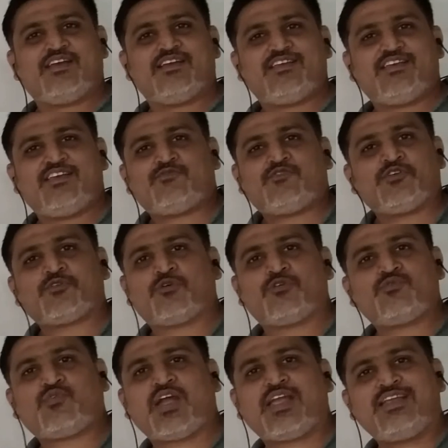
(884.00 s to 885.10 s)
If you
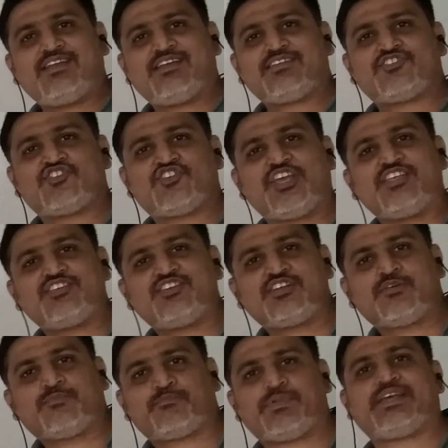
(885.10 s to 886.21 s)
don't find it, change it
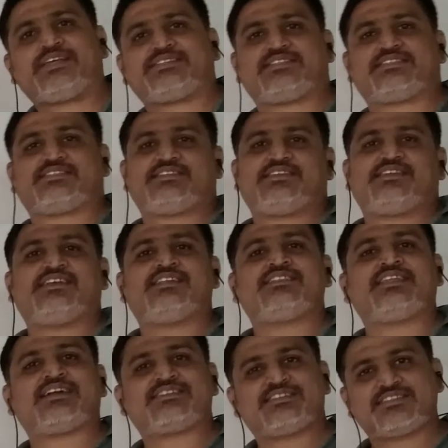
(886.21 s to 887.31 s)
of place in
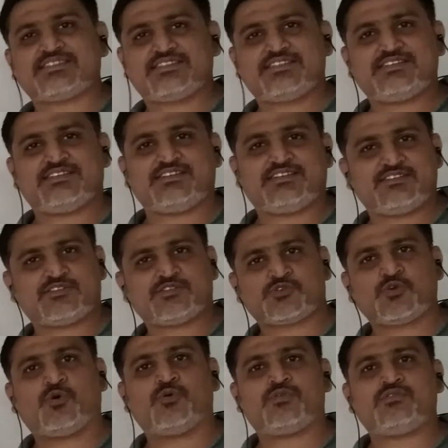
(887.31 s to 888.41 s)
that
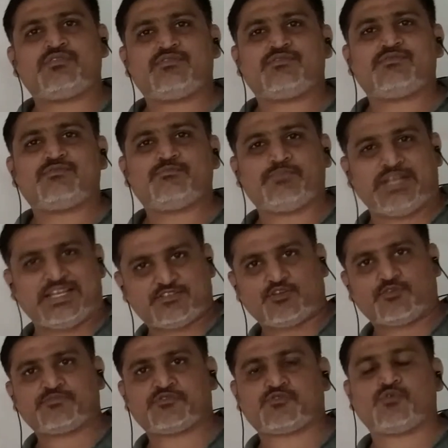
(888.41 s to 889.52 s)
stone, place of
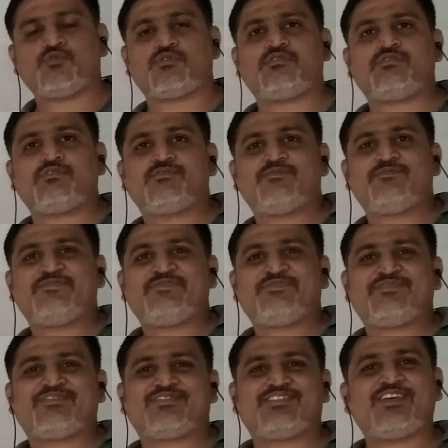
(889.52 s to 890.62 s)
stone,
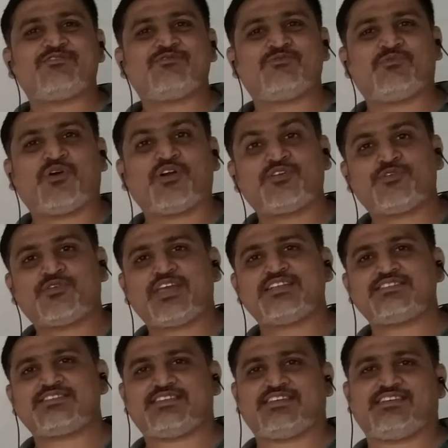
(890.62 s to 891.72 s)
then what you can
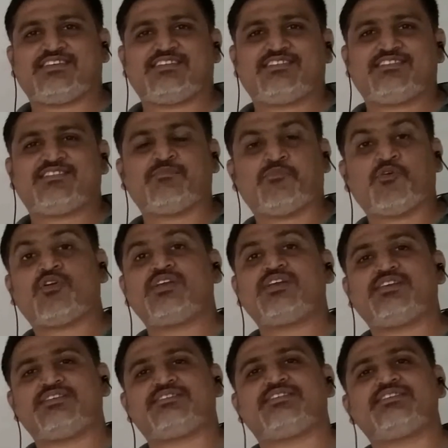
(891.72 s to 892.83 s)
see? The body
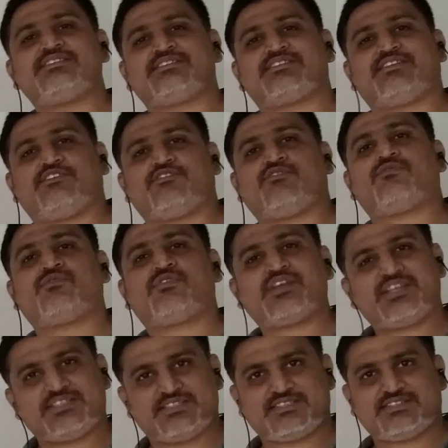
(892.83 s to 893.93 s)
is in state of rest.